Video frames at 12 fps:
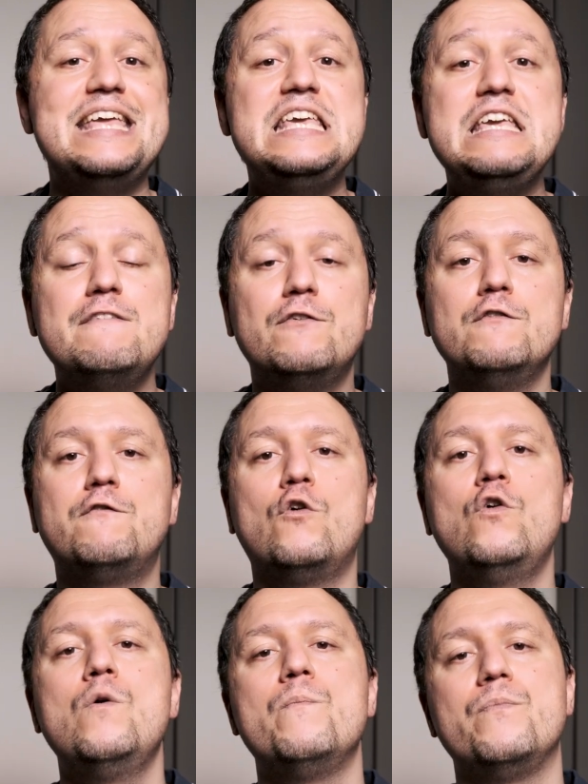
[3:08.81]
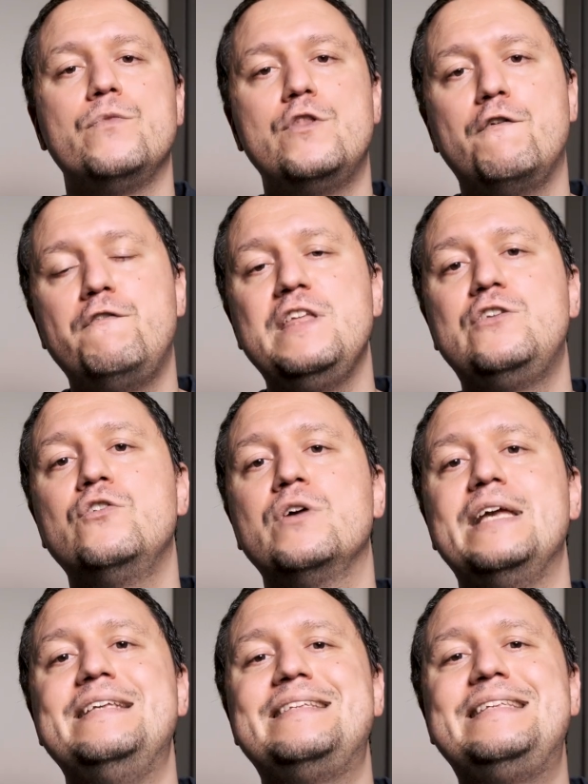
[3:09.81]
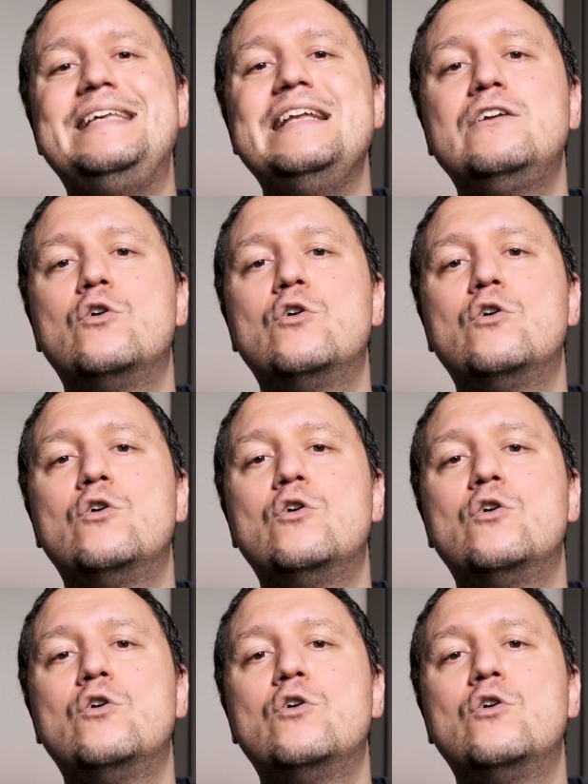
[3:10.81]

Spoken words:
even though the feature is still